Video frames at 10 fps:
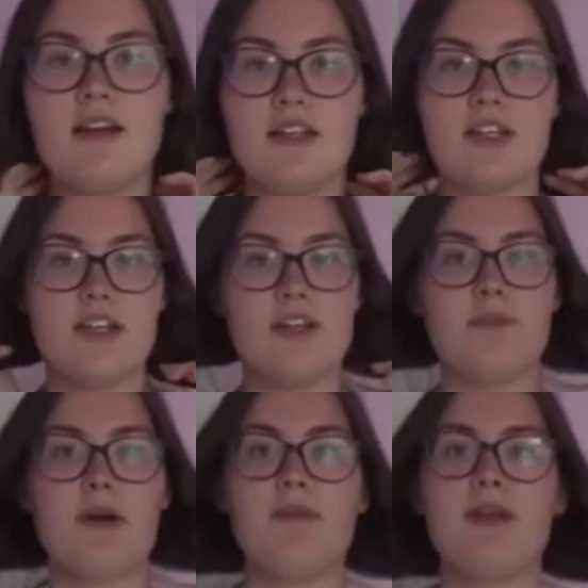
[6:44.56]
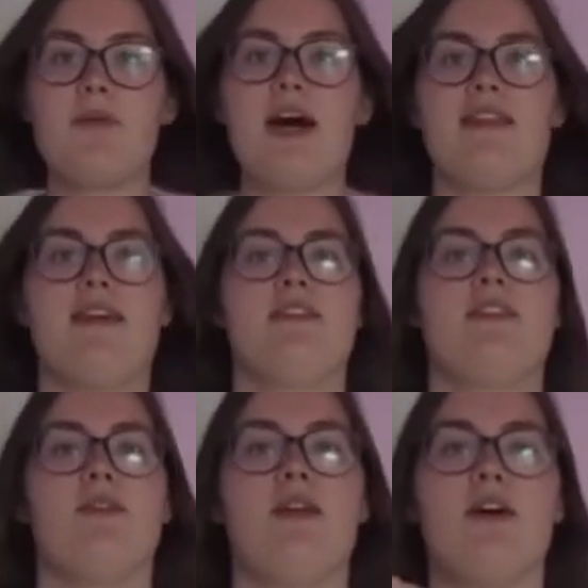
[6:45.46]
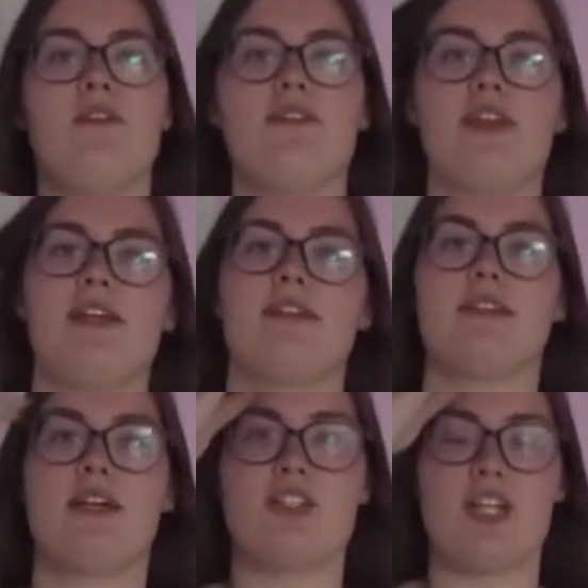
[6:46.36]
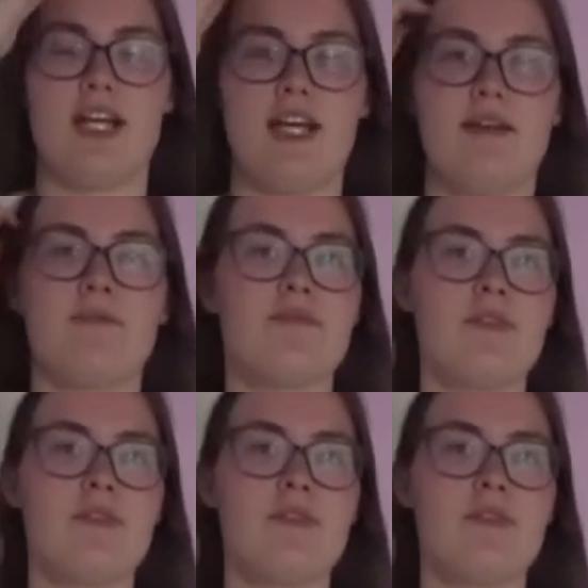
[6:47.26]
You could probably wear this to a lot of things, actually.